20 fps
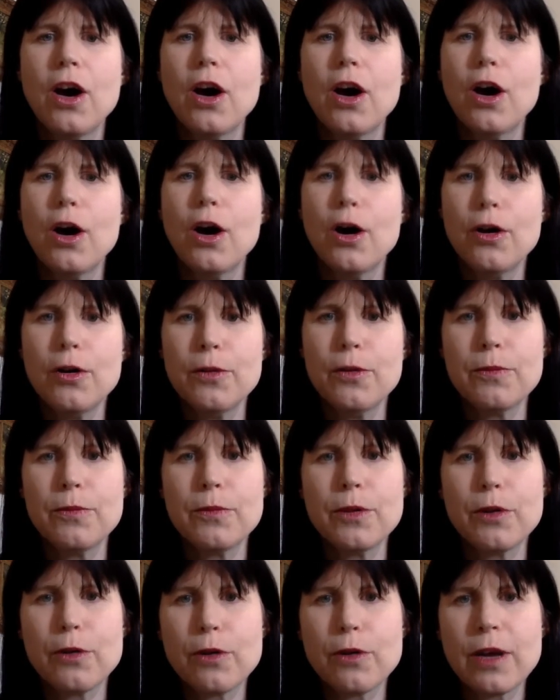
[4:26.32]

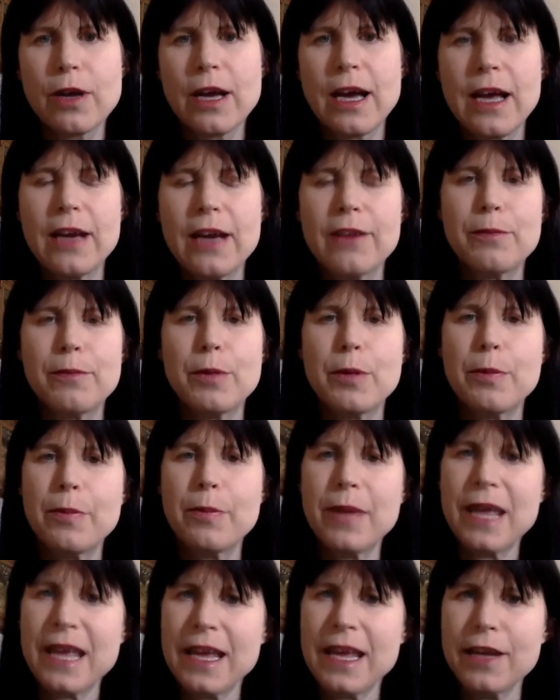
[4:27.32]
home kind of
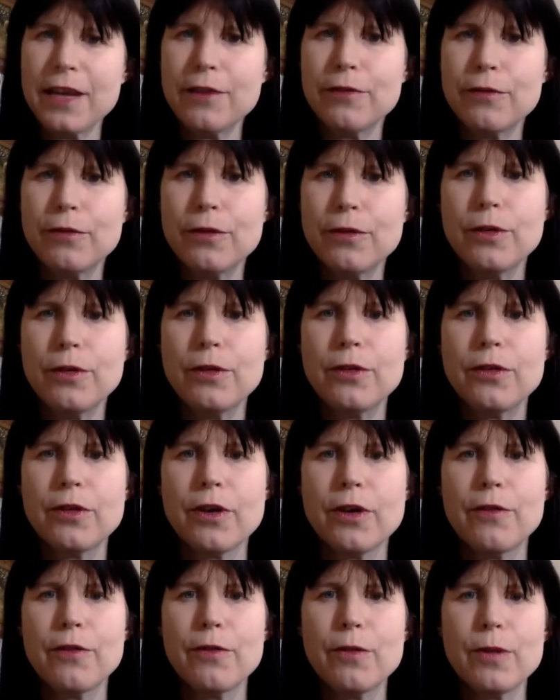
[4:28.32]
prepared foods.
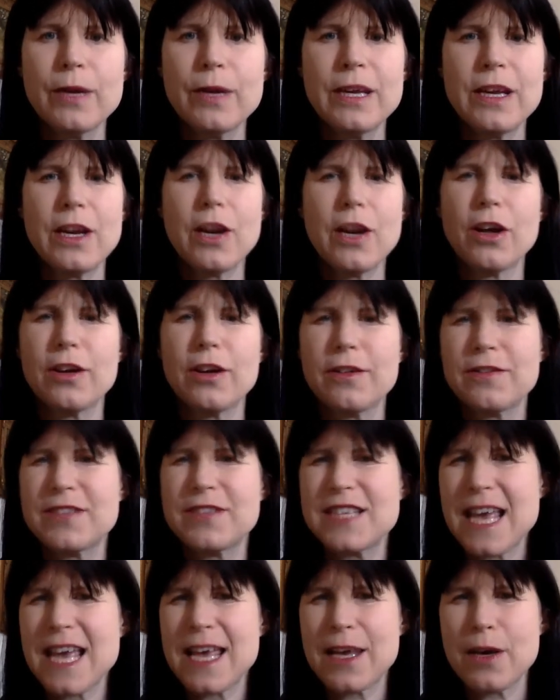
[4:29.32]
Avoid a lot of
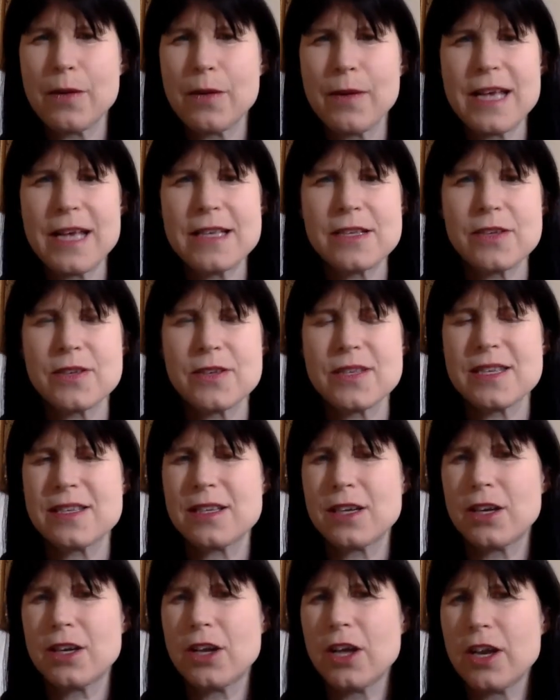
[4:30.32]
takeaways because
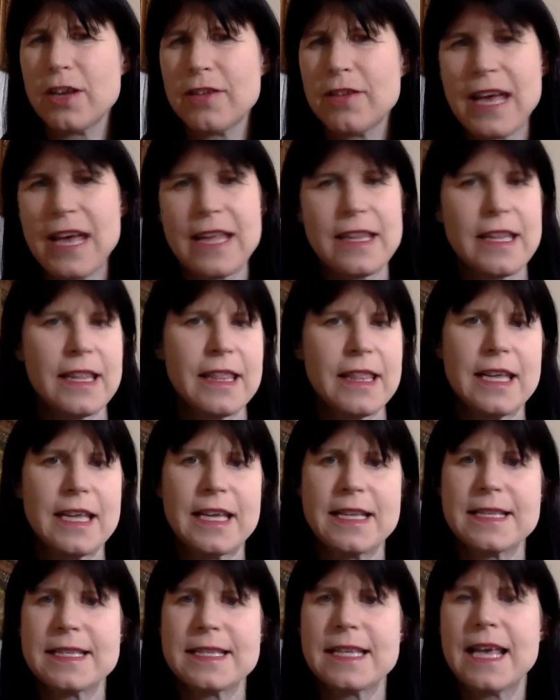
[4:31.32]
there's a lot of other
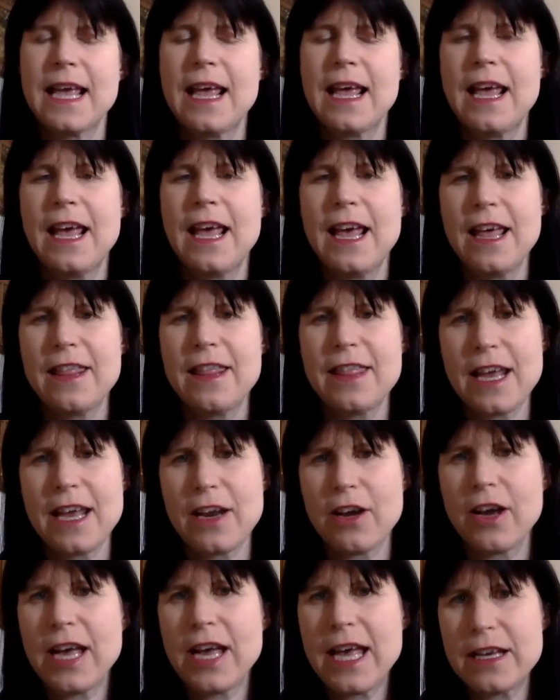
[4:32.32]
things that
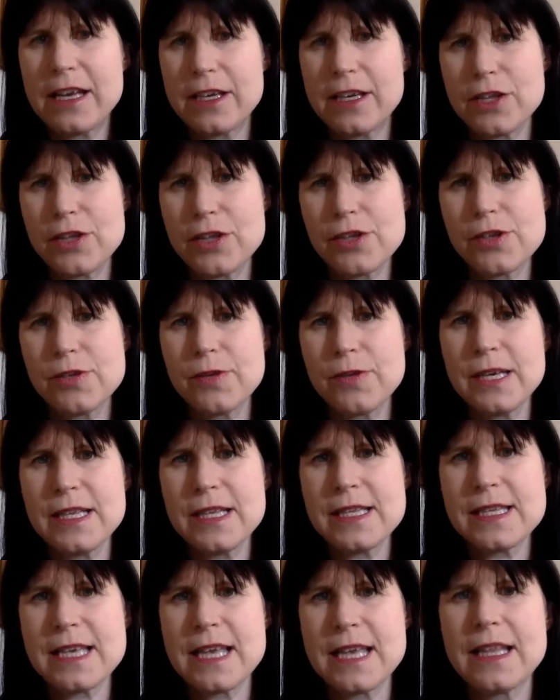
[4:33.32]
are added to
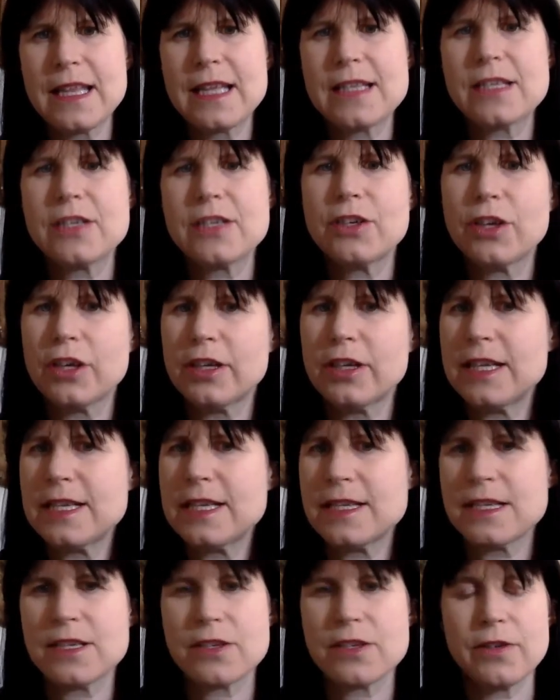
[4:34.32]
it and that's not
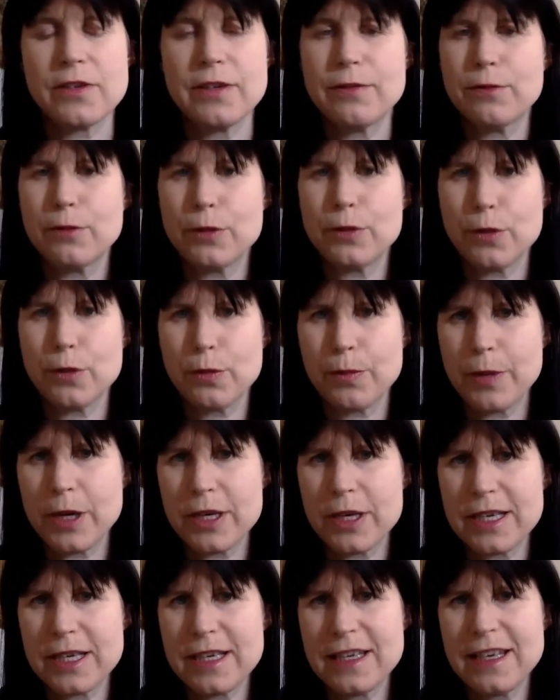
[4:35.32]
necessary for your
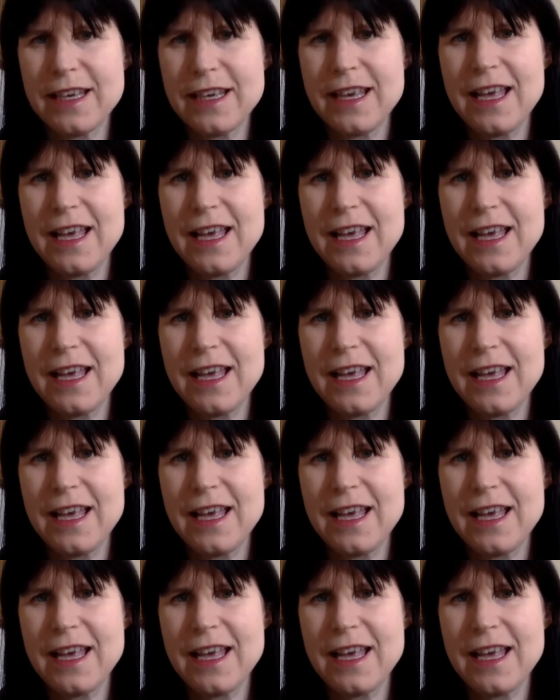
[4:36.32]
body.